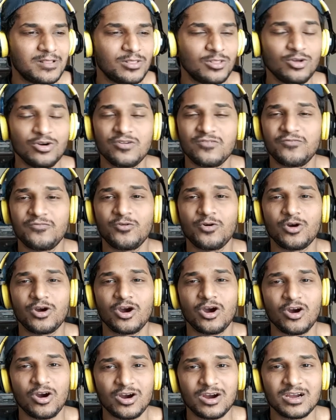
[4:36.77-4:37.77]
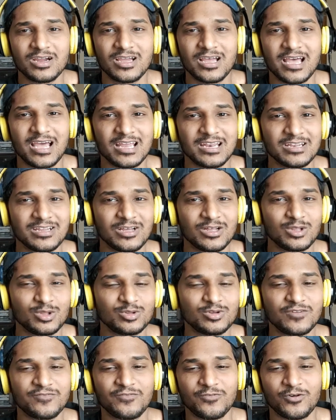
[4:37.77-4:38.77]
look for her, and
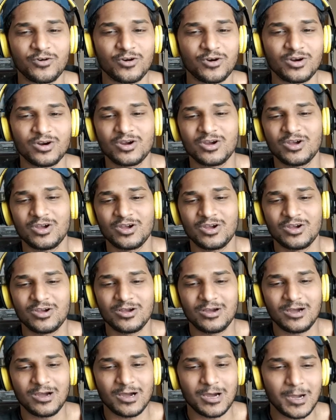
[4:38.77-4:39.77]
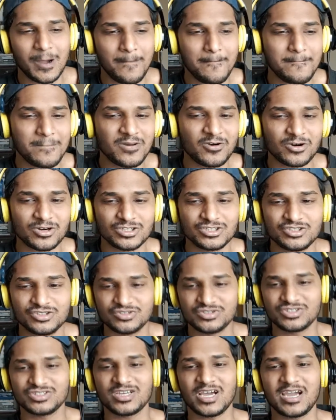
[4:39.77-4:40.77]
they'll look for her
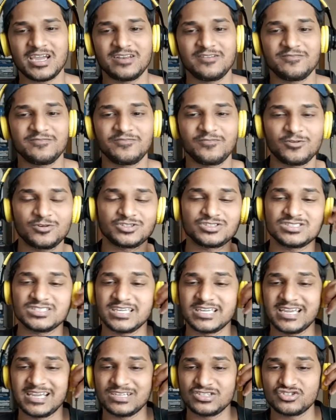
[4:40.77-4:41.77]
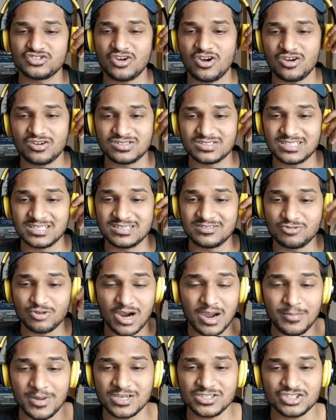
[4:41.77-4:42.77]
to sign for singing songs and
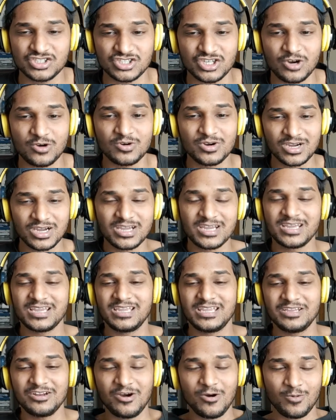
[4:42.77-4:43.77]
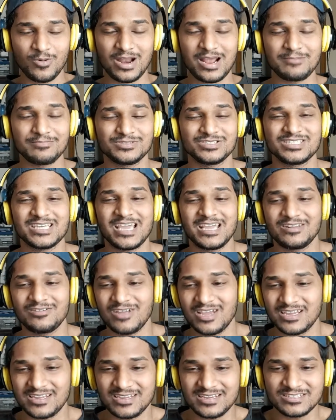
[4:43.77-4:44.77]
dramas. So you know what I'm saying,
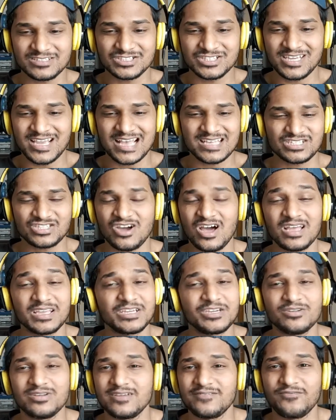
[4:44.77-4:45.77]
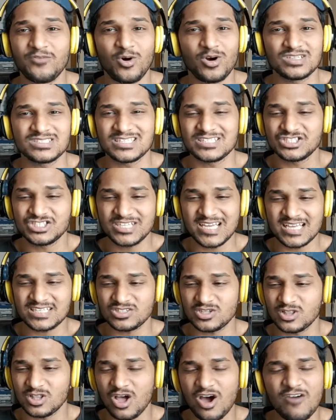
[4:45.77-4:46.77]
like, she has got a unique voice and she
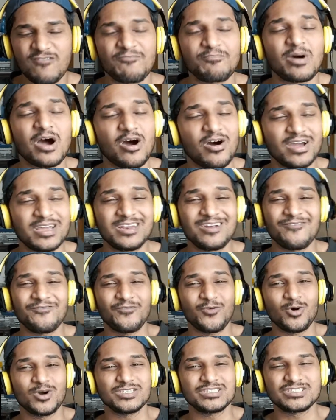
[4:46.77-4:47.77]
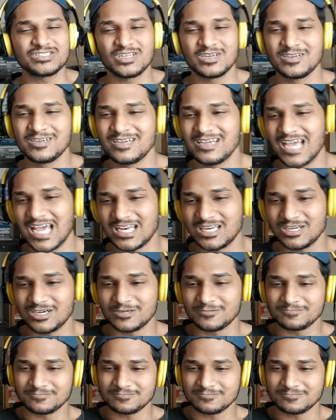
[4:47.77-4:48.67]
has a lot of power in her voice, and